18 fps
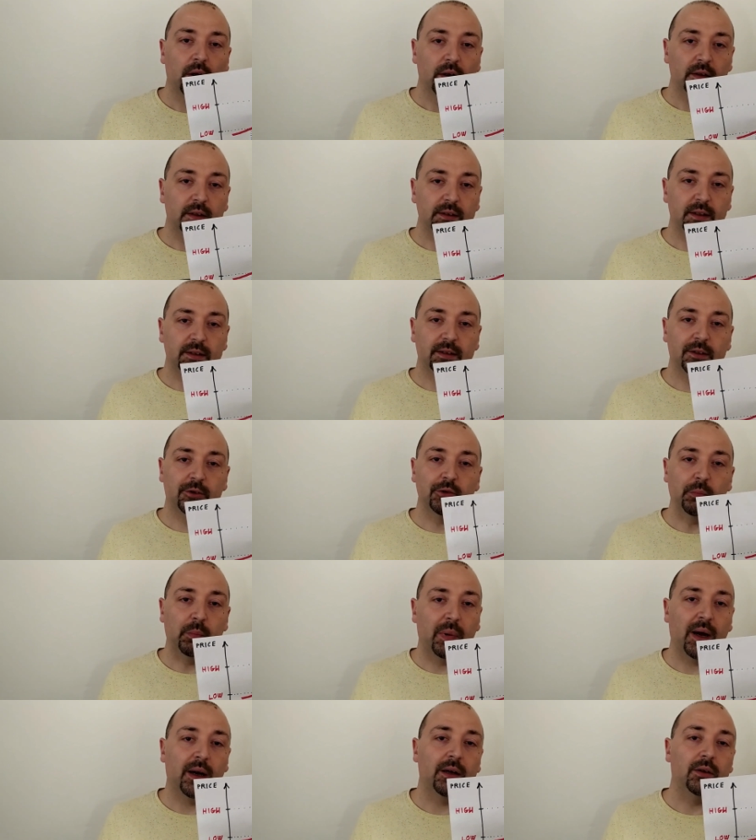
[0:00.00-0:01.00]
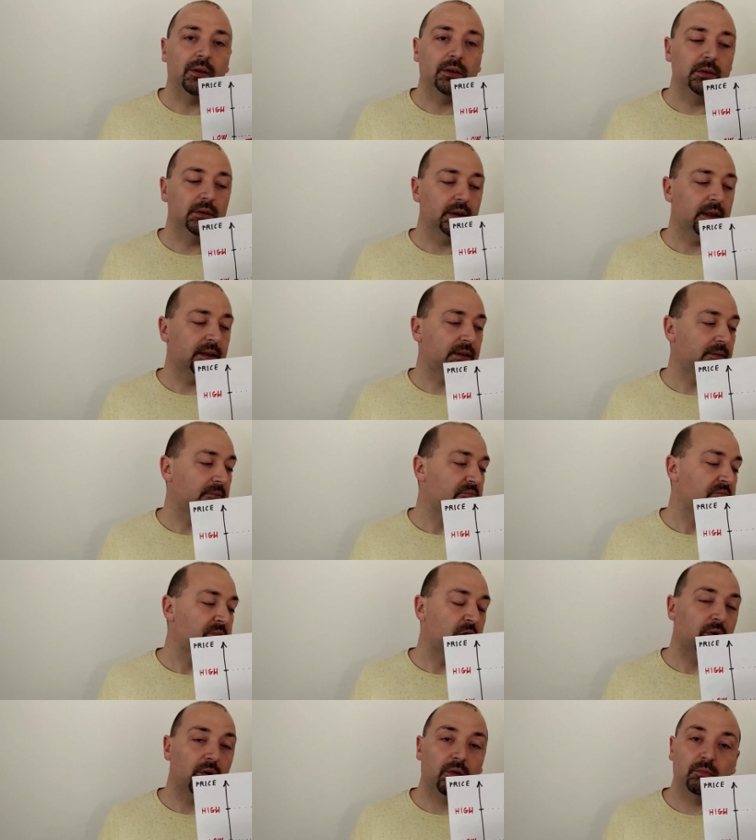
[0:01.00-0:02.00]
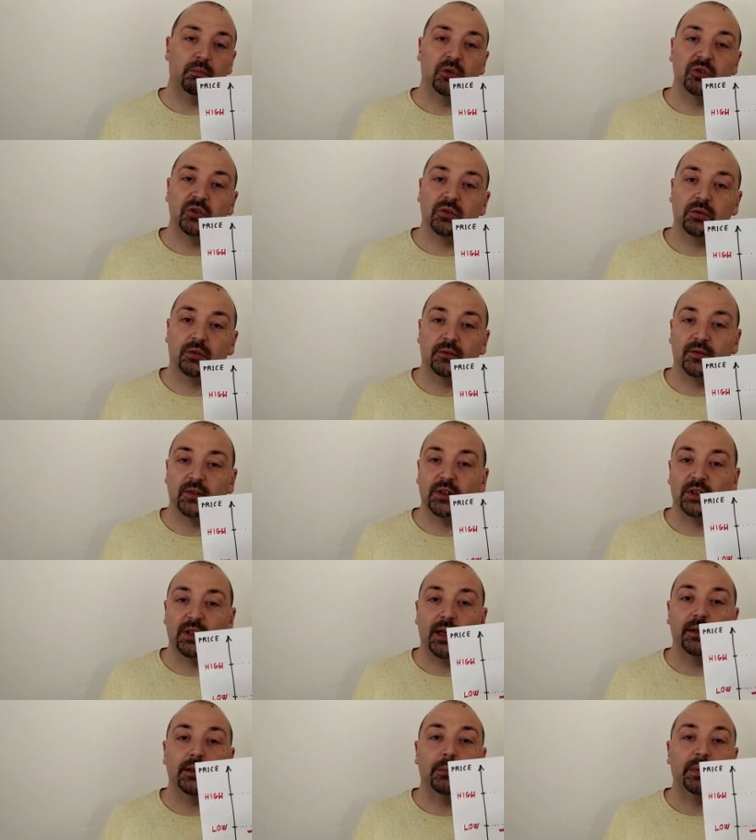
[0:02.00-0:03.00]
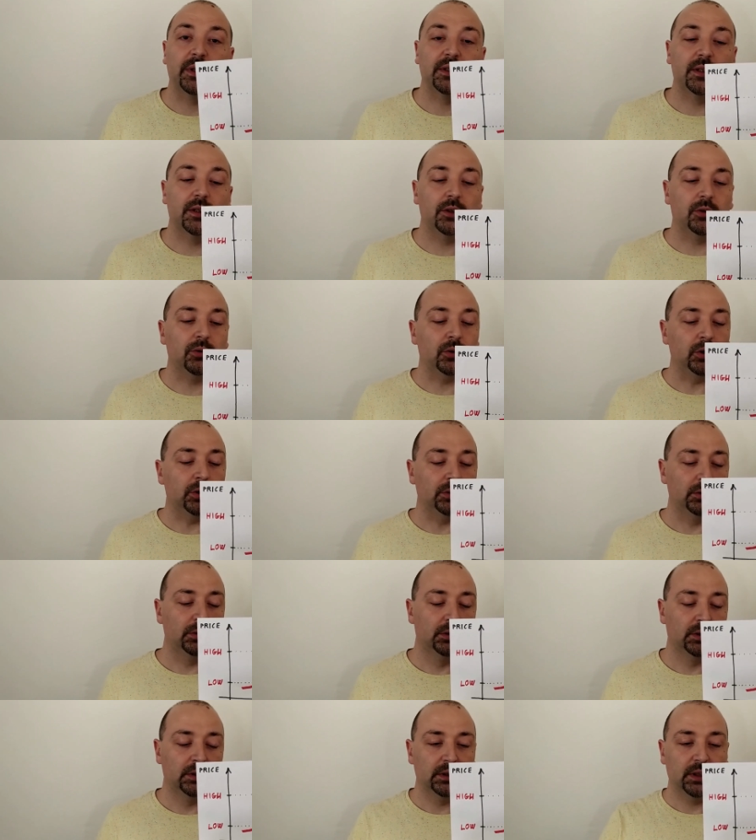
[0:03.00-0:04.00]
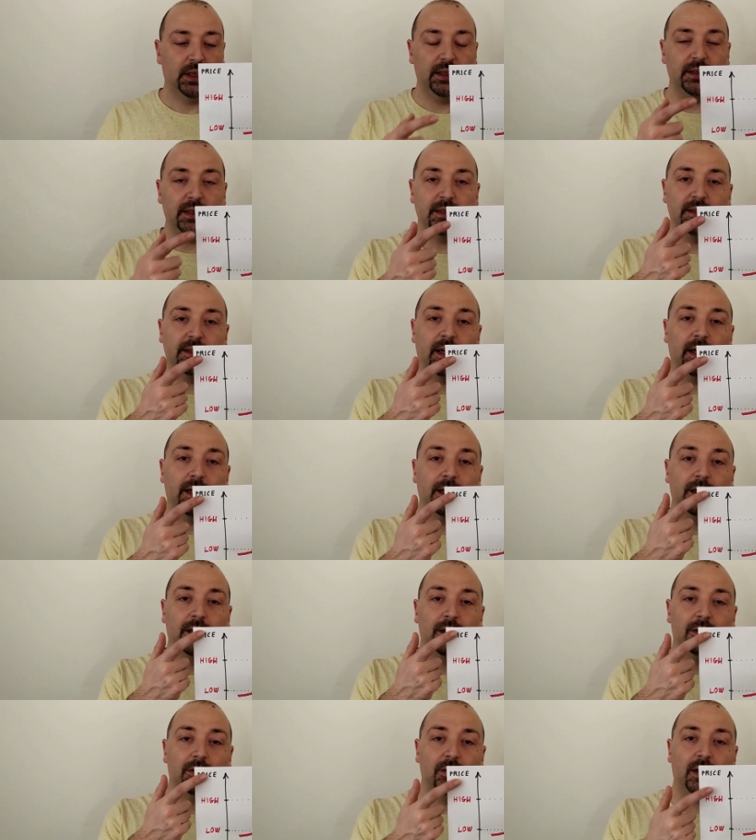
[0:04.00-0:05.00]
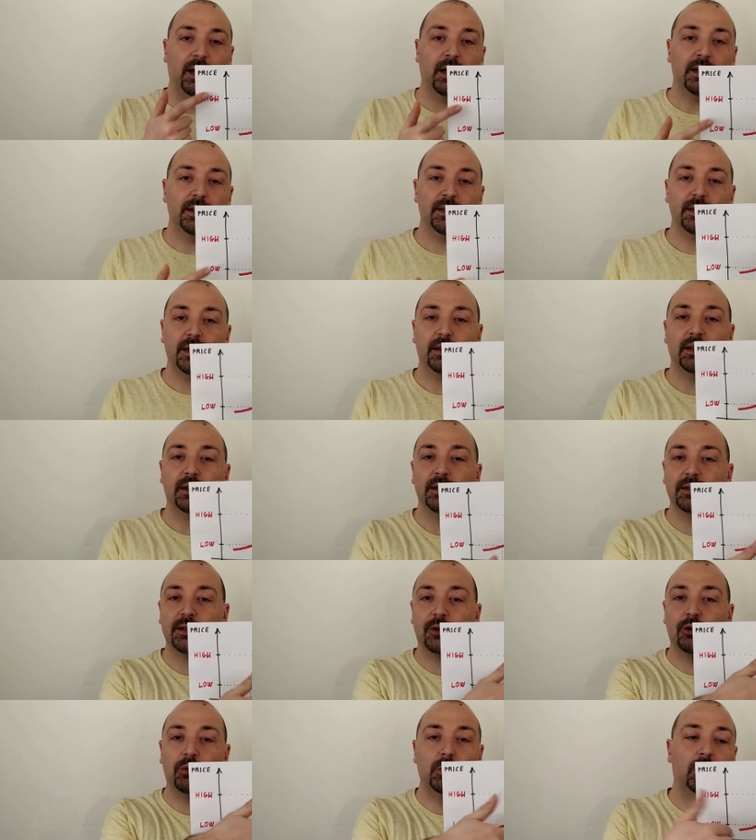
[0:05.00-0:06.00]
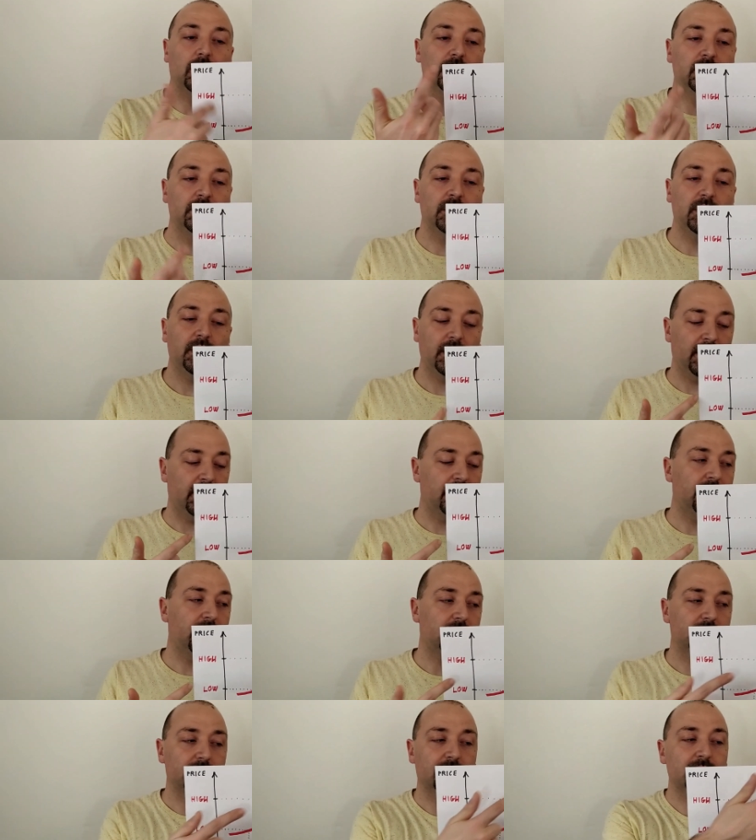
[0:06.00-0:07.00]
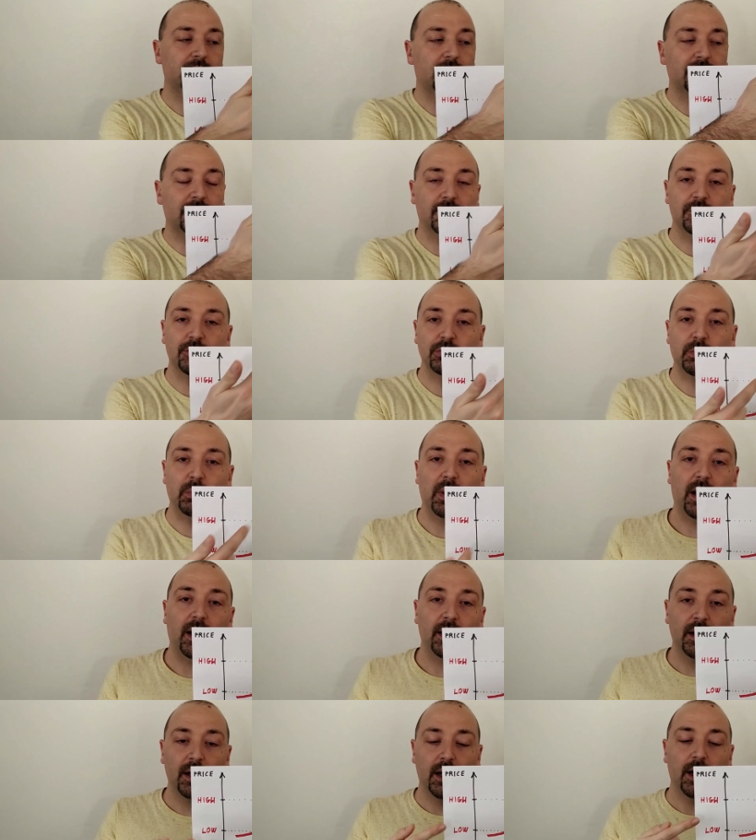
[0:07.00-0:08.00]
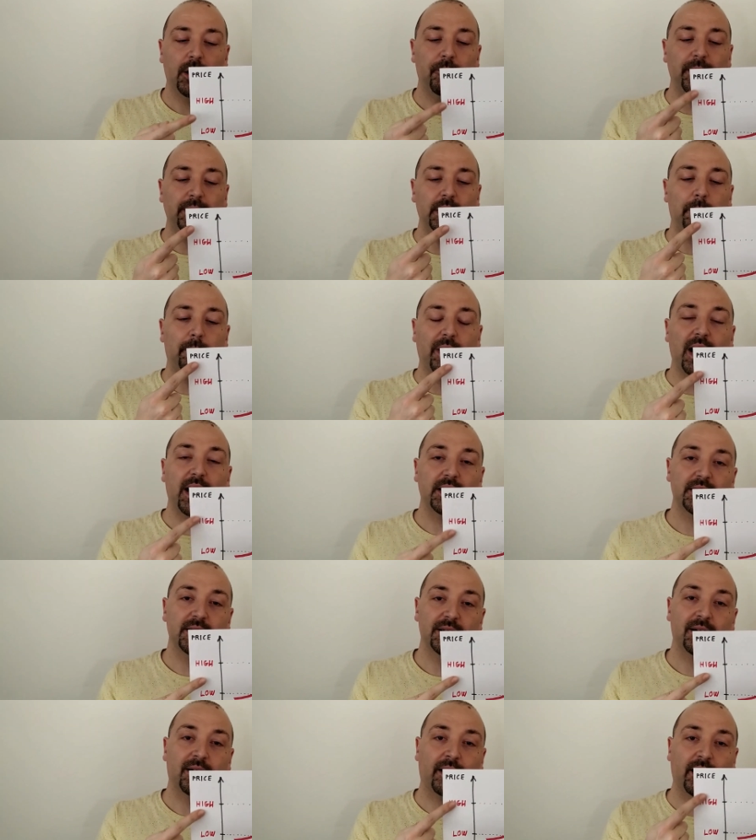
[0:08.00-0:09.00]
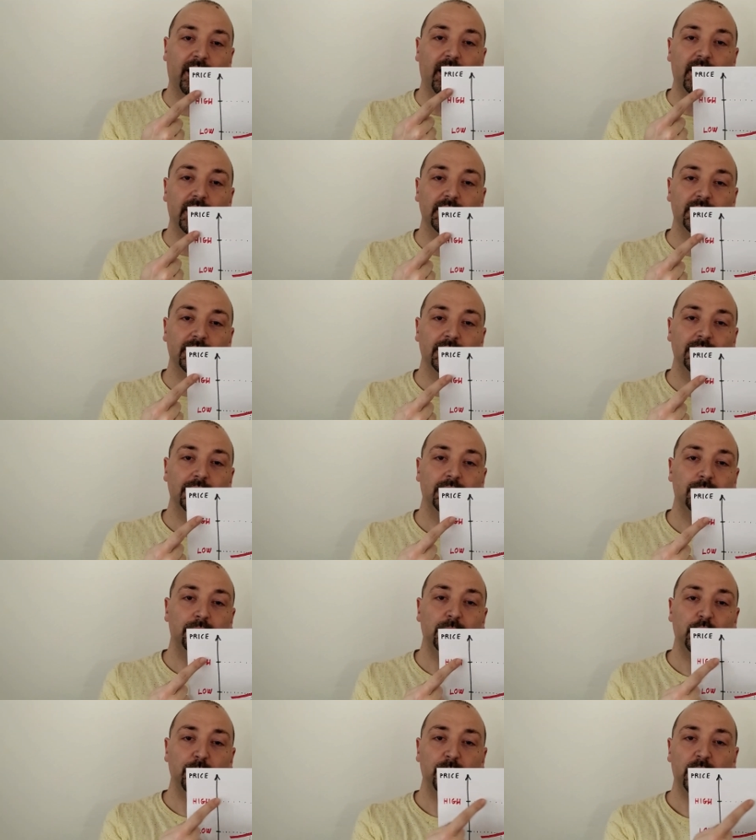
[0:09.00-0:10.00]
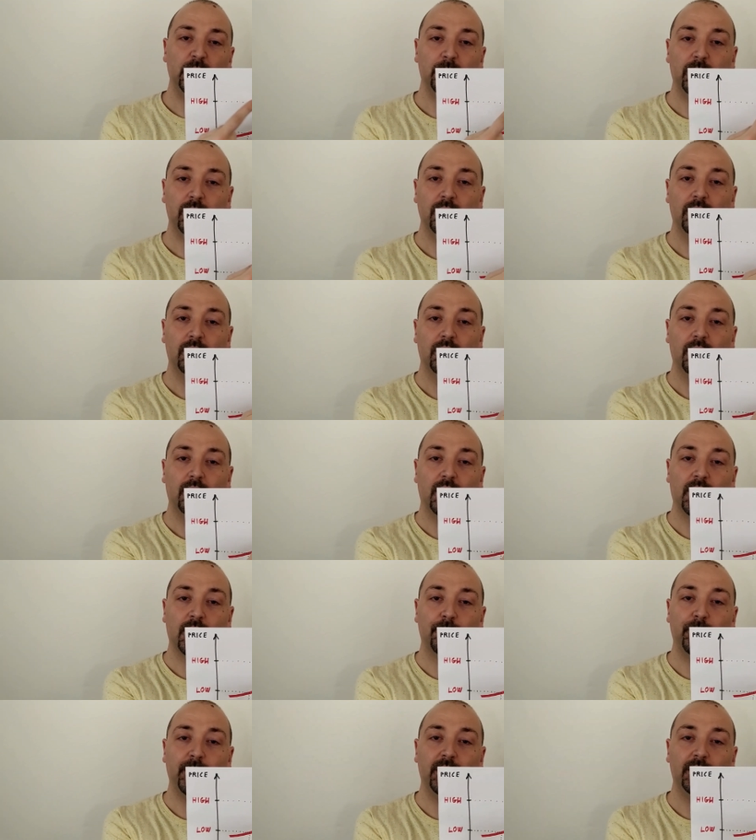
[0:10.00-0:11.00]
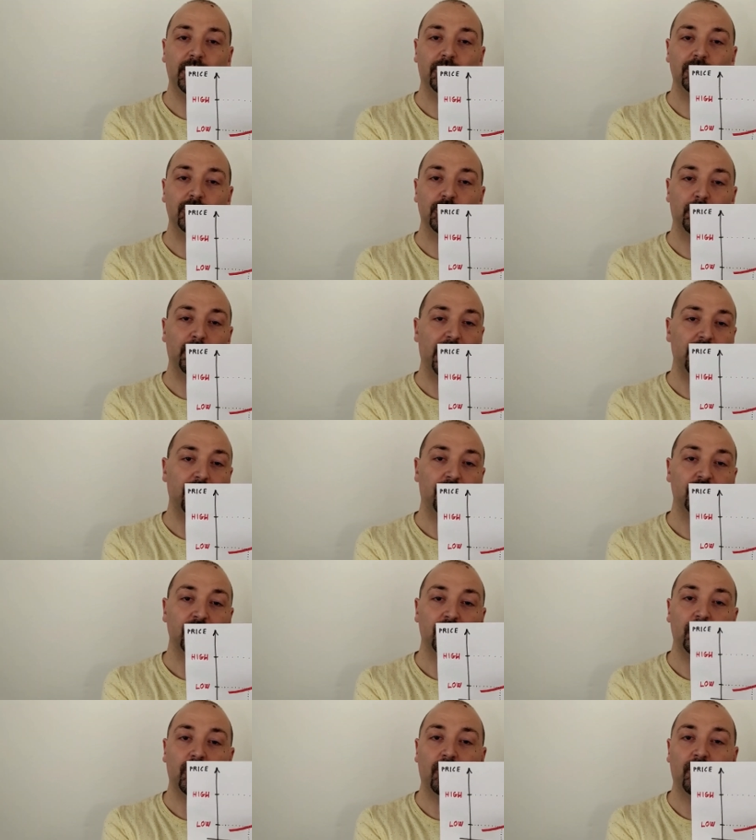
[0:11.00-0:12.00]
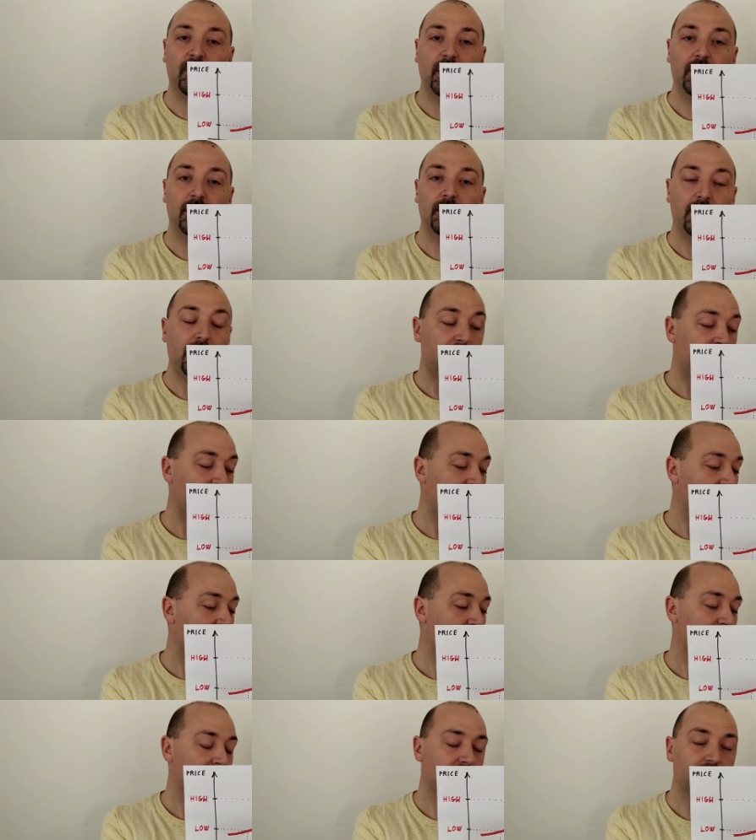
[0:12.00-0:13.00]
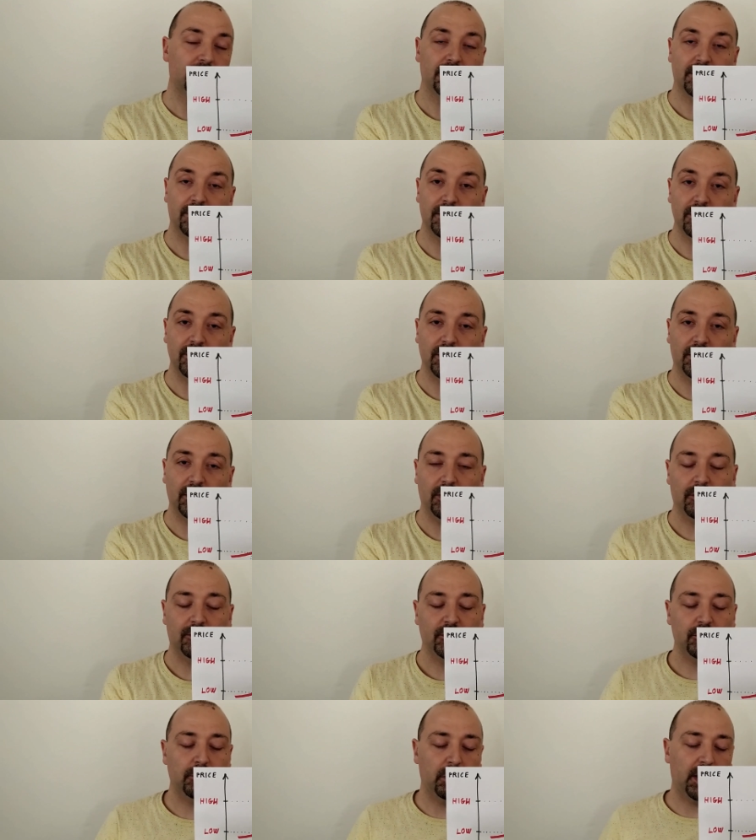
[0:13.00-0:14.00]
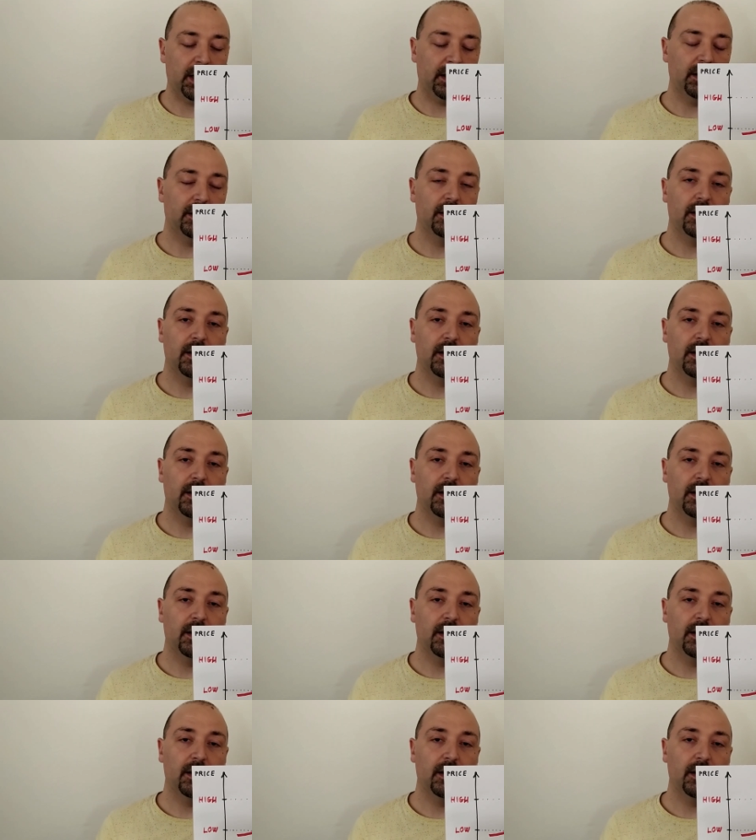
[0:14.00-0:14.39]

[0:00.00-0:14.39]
this is the supply law, as most of the time they present to you, and they say, okay, let's say there is a commodity and there is a certain supply. When the price raises, more people are willing to supply you, so you have a higher quantity of supply.